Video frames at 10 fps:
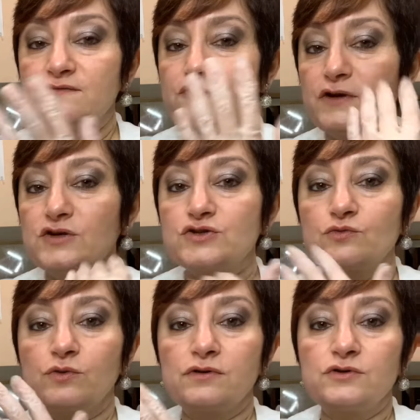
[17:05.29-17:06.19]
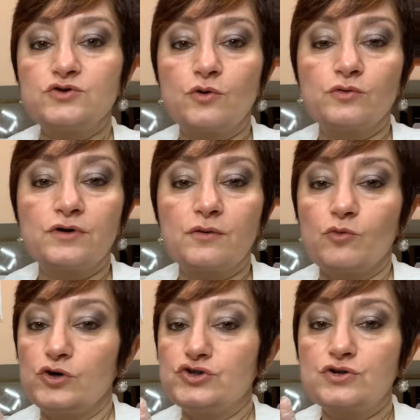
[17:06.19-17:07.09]
finish with a toner and a
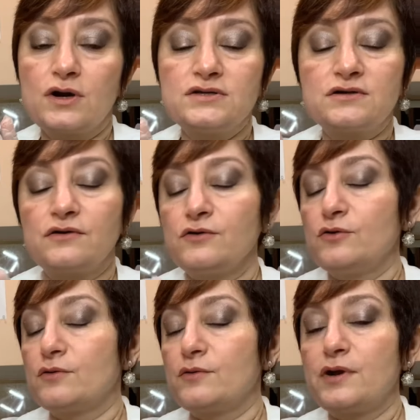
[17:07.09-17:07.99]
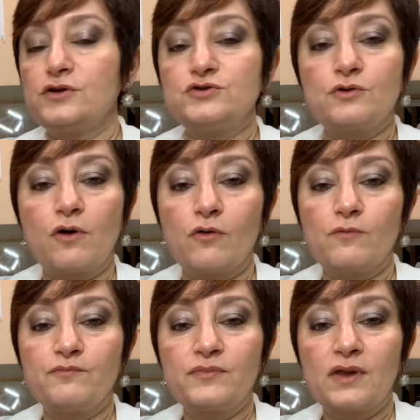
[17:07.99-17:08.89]
moisturizer, and you're ready to go.
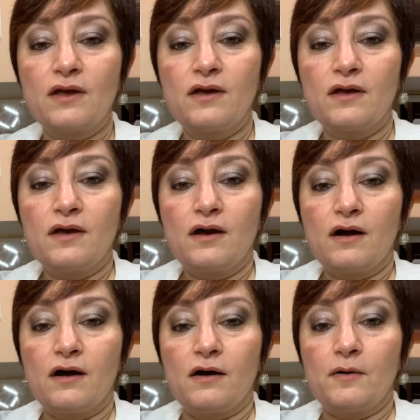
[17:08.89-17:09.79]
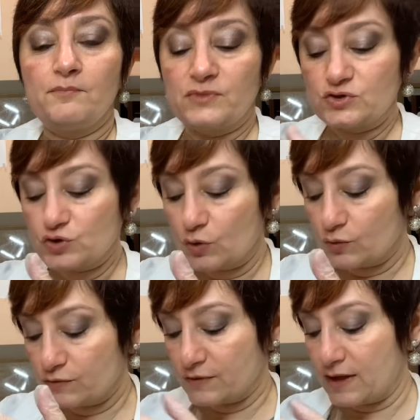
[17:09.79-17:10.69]
So
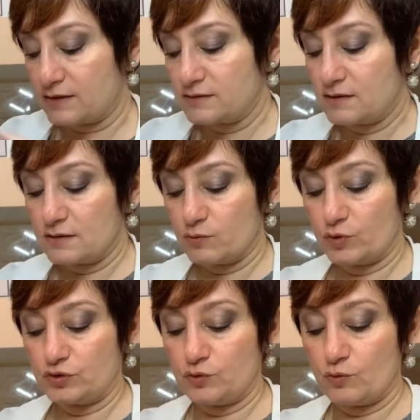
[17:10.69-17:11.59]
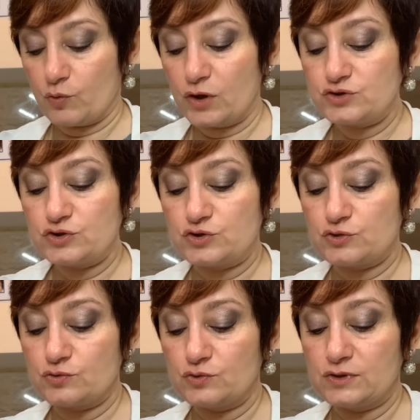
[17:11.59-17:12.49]
then what you want to
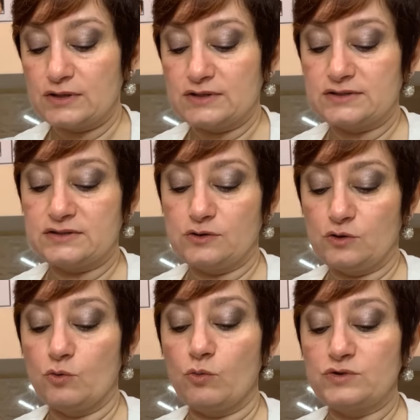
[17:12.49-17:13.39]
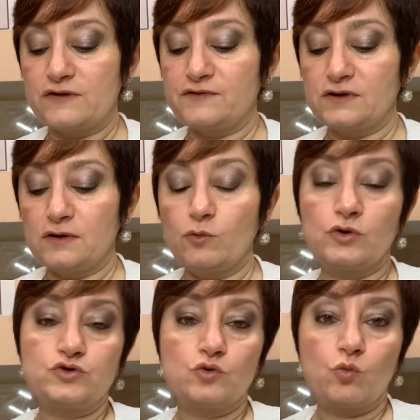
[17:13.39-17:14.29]
do is you definitely
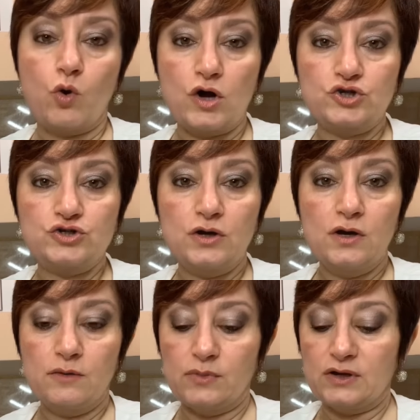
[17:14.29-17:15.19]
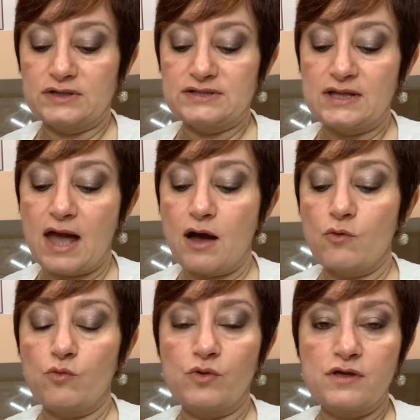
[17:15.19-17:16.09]
want to wash, because now
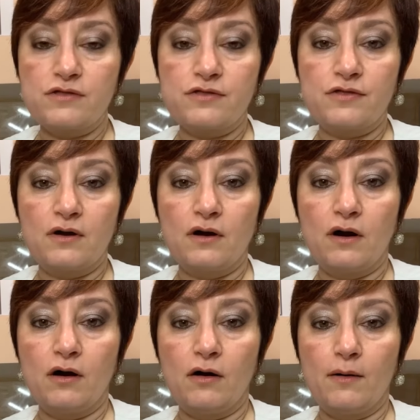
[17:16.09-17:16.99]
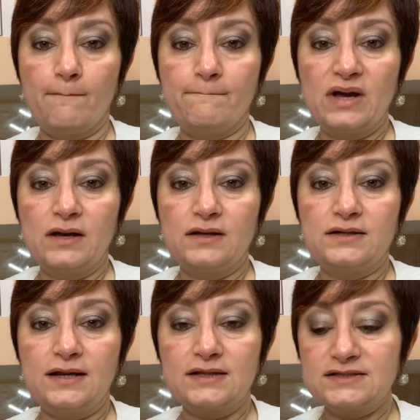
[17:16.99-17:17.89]
with
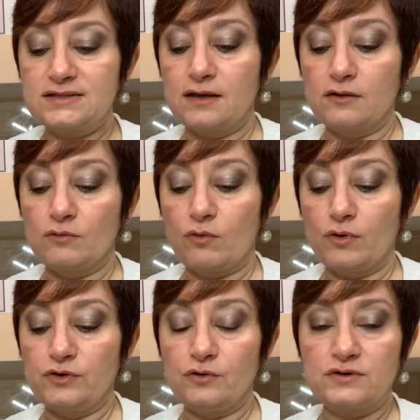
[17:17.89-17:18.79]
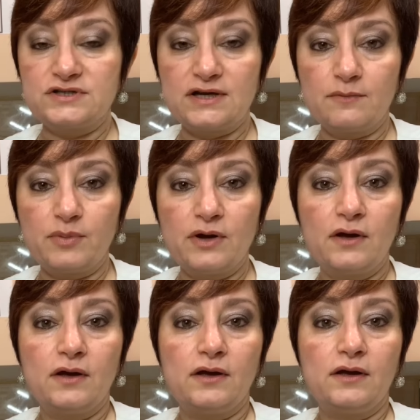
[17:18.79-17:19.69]
dead skin on your tip,
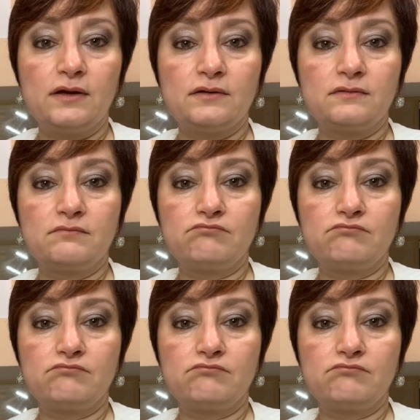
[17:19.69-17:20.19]
it